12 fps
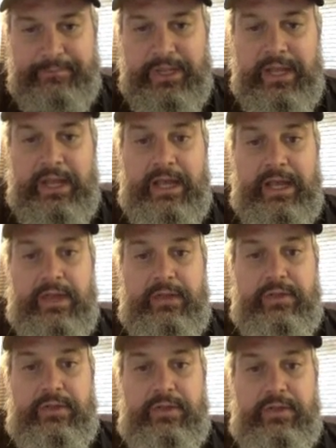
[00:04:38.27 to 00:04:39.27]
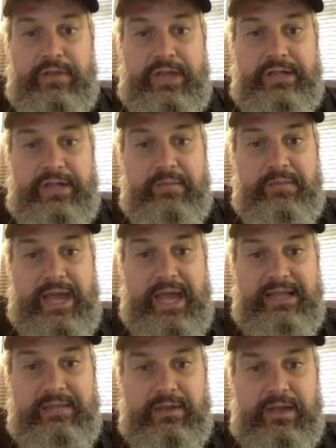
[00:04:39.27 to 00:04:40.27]
excuse me,
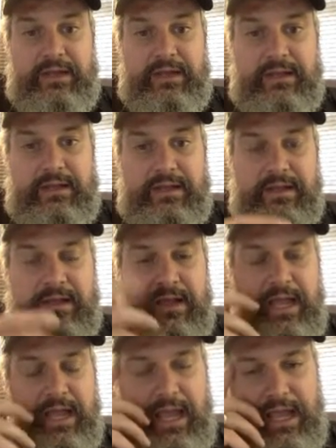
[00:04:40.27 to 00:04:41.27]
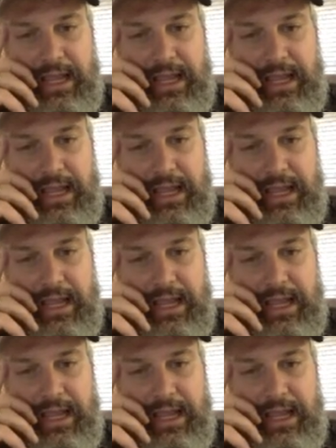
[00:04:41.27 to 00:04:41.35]
they'd come back and they'd be like,